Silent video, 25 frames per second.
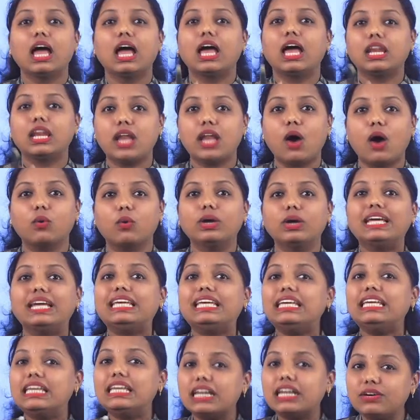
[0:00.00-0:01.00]
Now,
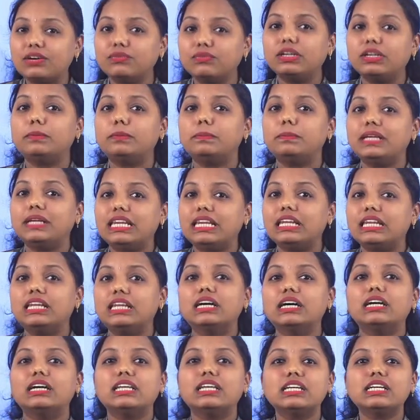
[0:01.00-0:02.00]
here we'll be
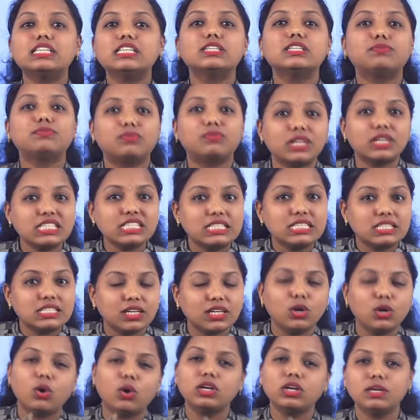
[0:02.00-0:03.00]
learning different
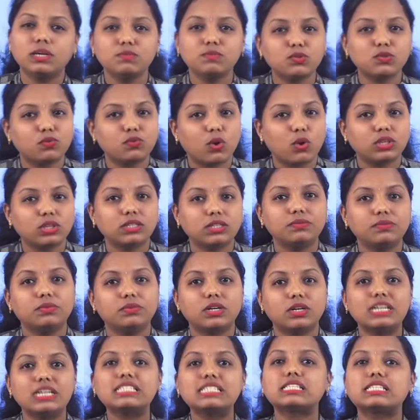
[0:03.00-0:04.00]
synonyms for the
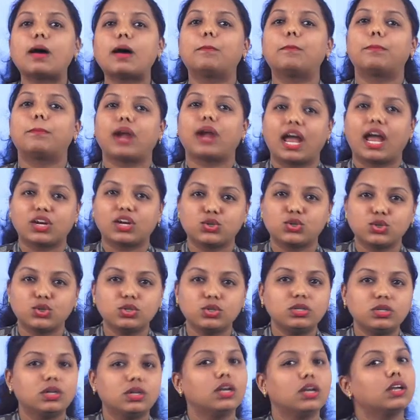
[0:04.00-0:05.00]
word
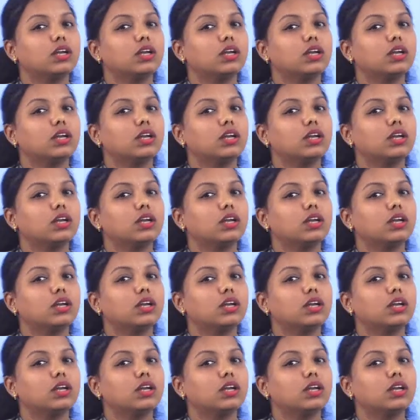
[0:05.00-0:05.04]
subtraction.